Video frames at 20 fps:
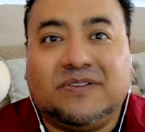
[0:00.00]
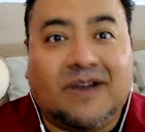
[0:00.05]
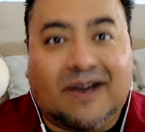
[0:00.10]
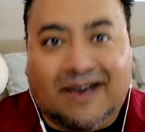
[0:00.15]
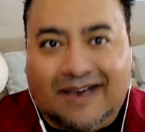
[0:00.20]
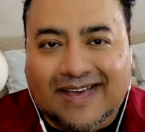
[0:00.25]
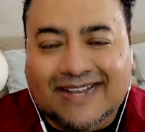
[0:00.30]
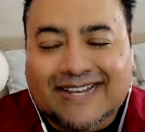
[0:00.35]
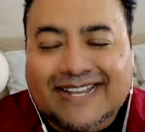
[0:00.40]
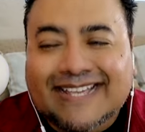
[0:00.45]

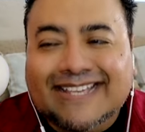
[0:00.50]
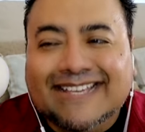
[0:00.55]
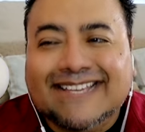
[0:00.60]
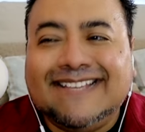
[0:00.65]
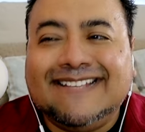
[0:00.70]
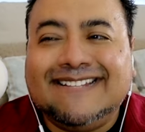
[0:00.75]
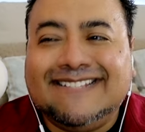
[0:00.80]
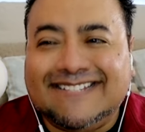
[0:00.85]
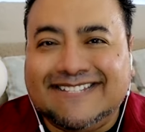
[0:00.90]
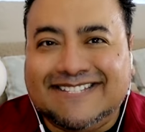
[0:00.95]
God,
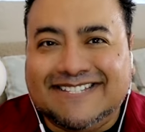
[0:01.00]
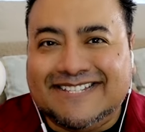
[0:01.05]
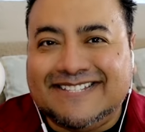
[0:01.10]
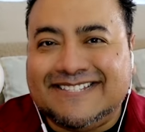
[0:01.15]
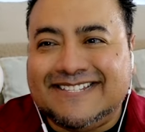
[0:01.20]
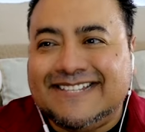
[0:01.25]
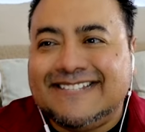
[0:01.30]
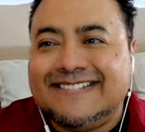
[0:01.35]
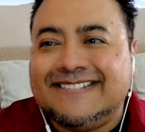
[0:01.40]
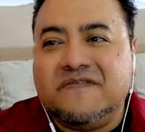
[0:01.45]
to
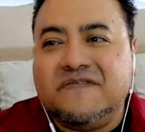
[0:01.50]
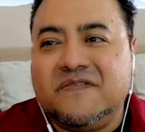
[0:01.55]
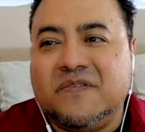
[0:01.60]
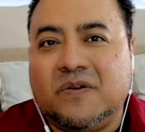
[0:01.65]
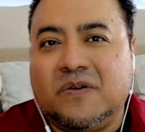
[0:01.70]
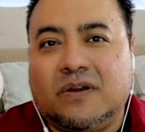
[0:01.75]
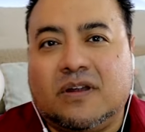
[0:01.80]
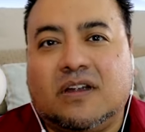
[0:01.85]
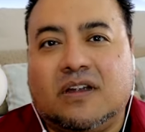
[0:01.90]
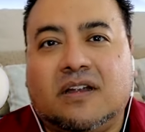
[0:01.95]
Jesus,
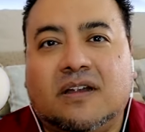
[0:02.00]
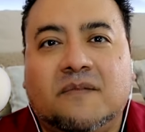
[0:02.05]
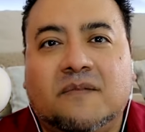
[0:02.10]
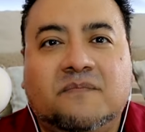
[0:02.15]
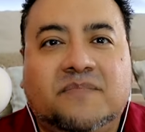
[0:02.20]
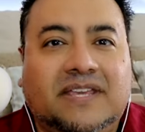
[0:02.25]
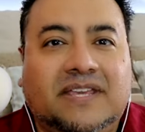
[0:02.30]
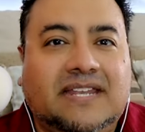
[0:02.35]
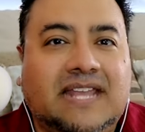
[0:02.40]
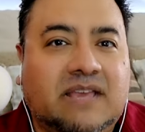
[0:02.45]
for
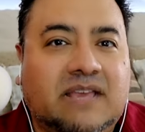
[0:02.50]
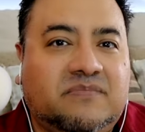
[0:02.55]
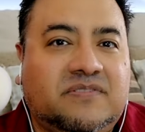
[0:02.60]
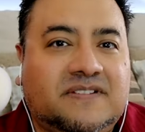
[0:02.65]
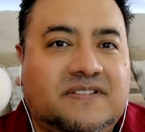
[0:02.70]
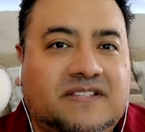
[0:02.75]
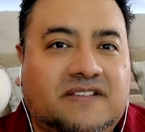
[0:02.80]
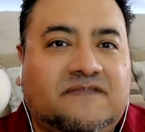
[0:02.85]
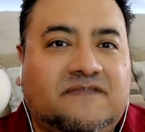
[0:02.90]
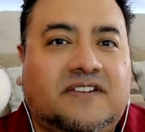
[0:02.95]
being
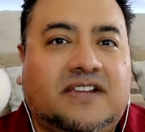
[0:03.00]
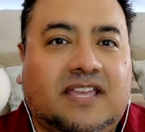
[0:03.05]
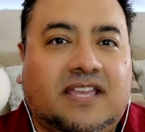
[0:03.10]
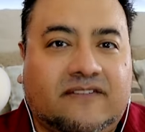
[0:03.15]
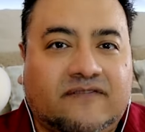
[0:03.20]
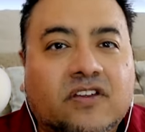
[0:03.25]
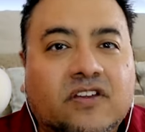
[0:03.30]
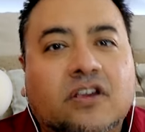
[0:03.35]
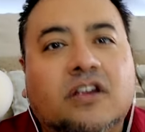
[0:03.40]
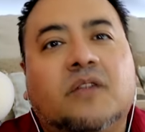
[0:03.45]
able to
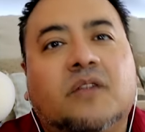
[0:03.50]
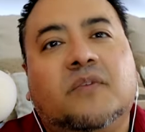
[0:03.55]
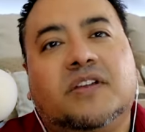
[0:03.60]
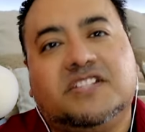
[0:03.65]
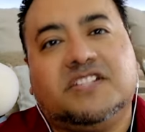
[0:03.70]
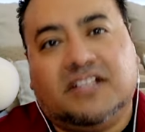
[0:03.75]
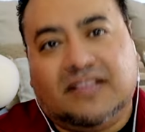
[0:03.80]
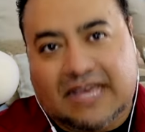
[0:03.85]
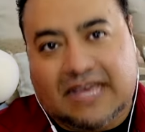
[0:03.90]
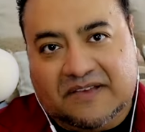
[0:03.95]
forgive her,
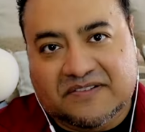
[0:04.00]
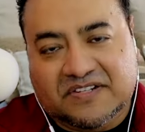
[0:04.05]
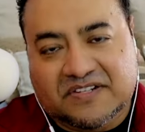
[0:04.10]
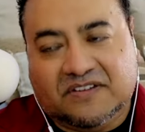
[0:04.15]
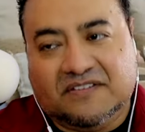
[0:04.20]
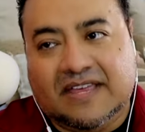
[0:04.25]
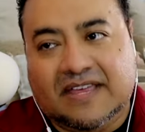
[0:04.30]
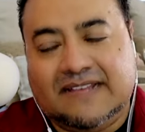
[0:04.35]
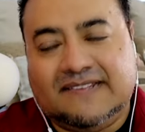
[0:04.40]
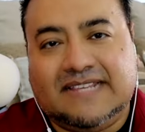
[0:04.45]
which allows
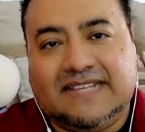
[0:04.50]
her that